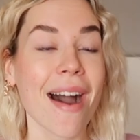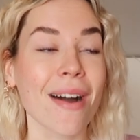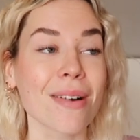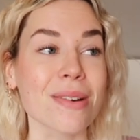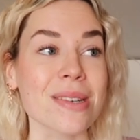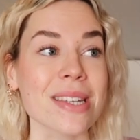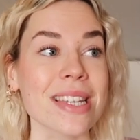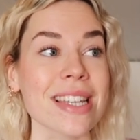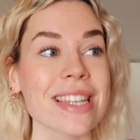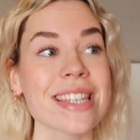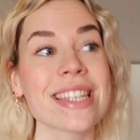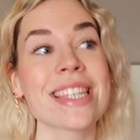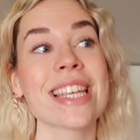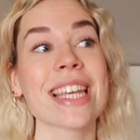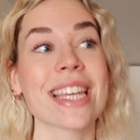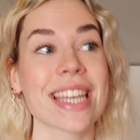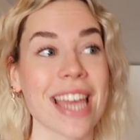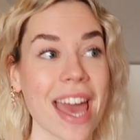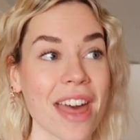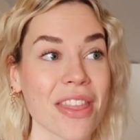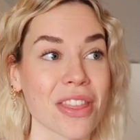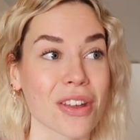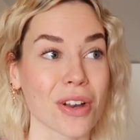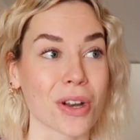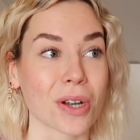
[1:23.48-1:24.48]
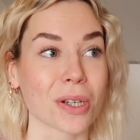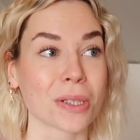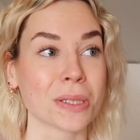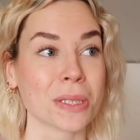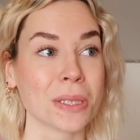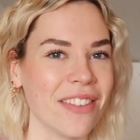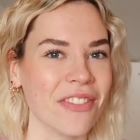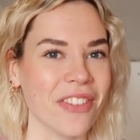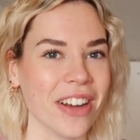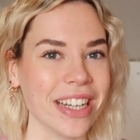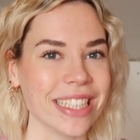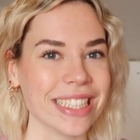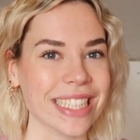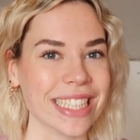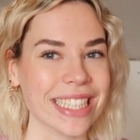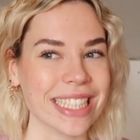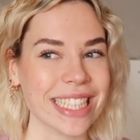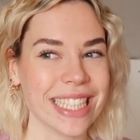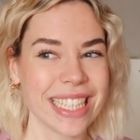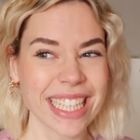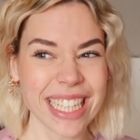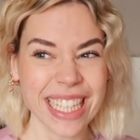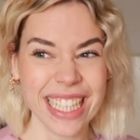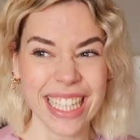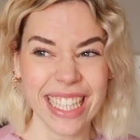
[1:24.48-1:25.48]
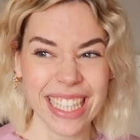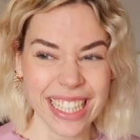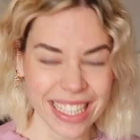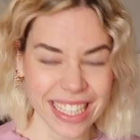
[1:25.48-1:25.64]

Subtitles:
out together if I did it.